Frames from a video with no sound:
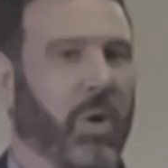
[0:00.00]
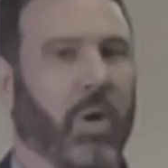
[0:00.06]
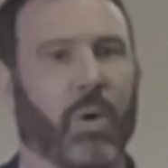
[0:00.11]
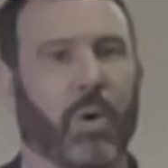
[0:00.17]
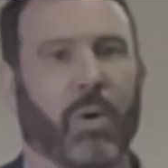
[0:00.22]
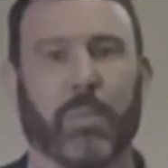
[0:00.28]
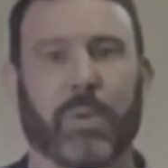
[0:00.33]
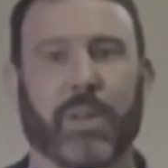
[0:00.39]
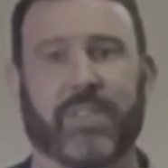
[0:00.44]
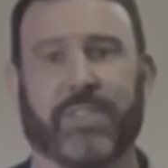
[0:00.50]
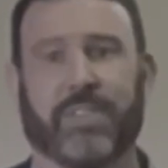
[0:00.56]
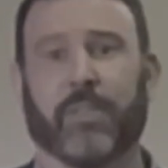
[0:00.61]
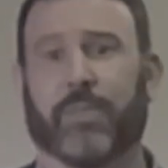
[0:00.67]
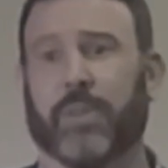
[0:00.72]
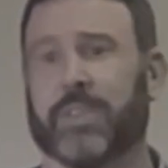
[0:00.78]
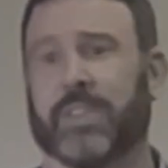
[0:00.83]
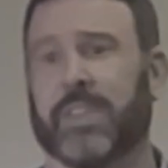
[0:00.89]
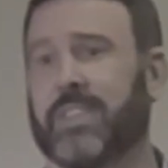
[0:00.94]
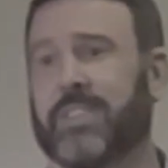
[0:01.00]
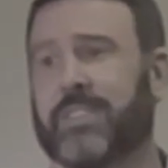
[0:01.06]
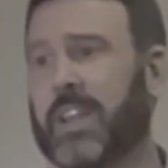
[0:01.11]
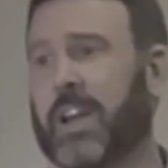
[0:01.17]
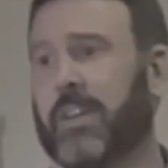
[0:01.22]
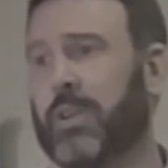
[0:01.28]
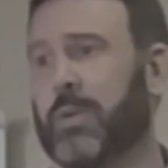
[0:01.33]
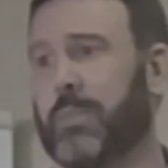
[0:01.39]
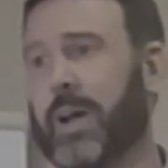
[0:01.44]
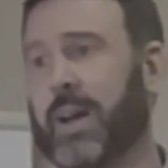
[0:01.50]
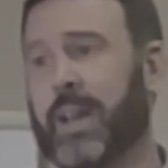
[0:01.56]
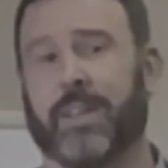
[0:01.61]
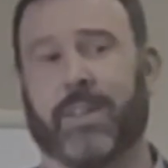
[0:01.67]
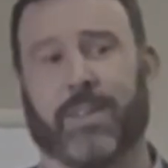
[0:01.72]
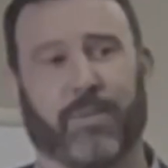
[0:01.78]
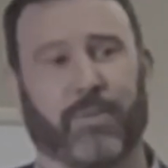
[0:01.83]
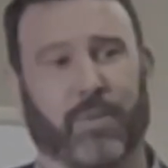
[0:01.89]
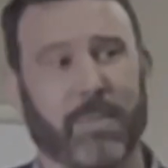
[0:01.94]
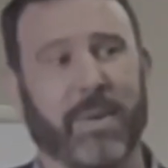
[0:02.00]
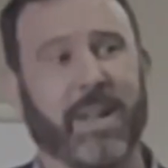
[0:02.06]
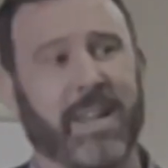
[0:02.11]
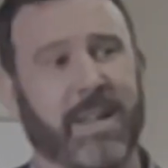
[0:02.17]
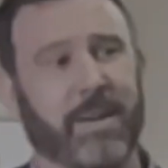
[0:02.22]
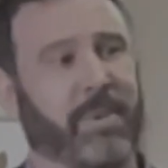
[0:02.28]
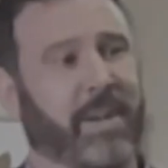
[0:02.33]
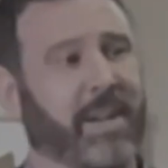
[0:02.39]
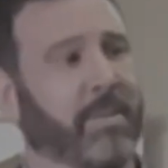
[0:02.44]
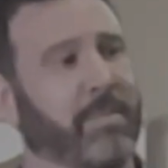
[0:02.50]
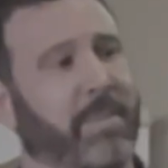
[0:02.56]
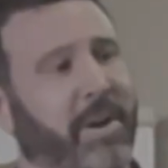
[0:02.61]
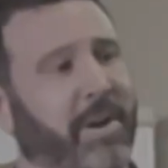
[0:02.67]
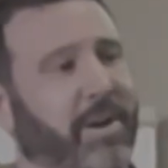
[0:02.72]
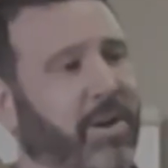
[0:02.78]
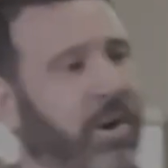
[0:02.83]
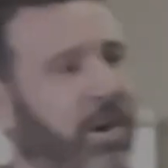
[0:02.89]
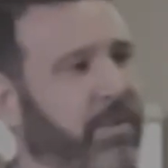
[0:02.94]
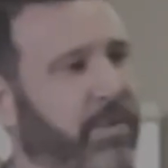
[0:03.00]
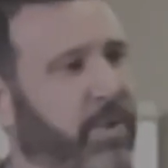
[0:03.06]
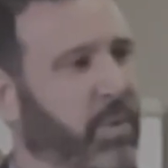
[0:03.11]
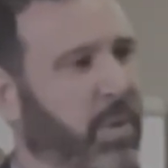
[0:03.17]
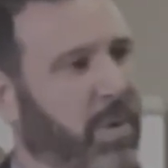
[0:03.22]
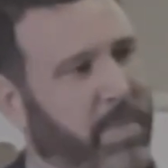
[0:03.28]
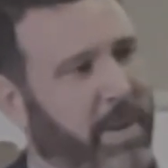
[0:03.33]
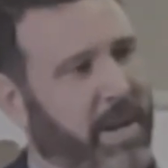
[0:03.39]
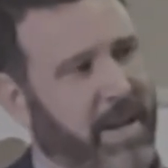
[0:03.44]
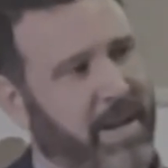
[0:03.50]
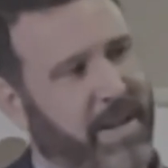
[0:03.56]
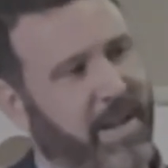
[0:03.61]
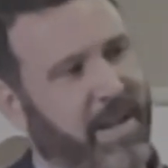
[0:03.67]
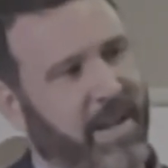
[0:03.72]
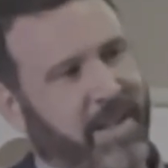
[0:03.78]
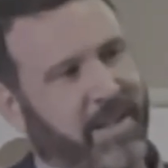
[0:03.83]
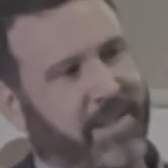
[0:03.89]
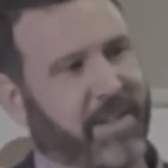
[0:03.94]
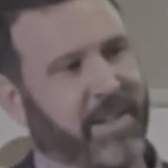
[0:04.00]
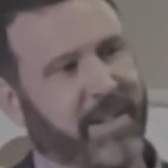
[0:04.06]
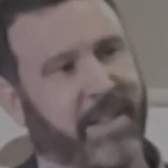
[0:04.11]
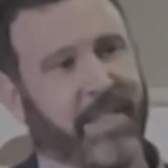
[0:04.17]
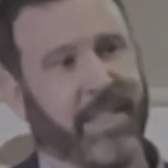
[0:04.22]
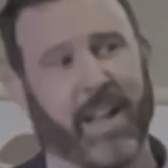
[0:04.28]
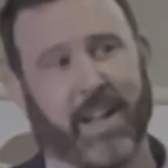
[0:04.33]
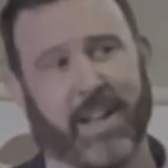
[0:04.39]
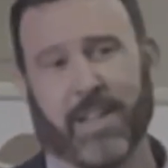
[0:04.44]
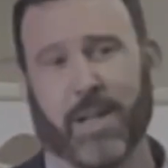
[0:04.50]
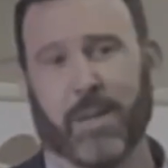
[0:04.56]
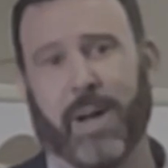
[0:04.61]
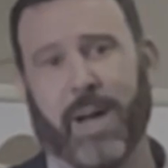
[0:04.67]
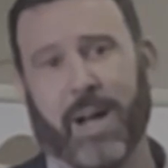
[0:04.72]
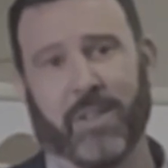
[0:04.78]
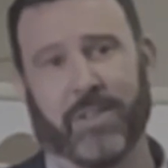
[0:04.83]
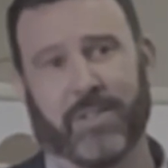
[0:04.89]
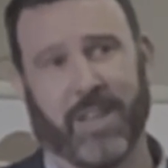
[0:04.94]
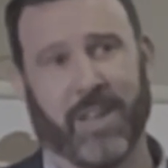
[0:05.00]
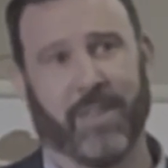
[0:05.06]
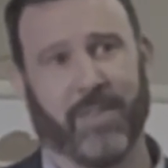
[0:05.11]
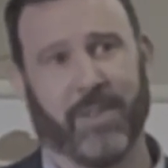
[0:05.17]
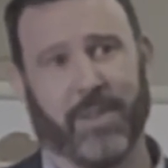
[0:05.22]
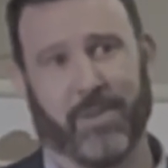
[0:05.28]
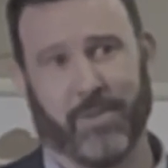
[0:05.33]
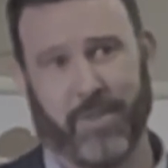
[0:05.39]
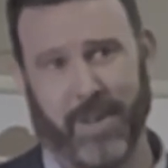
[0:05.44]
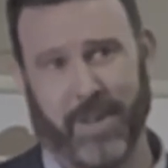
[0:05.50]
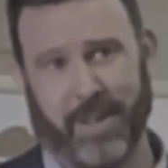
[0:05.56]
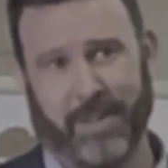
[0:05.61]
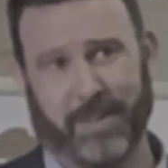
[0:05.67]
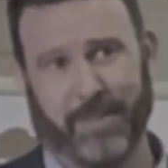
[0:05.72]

Well, it means different things to everybody. For me, being a better golfer would be sitting in that clubhouse having a drink,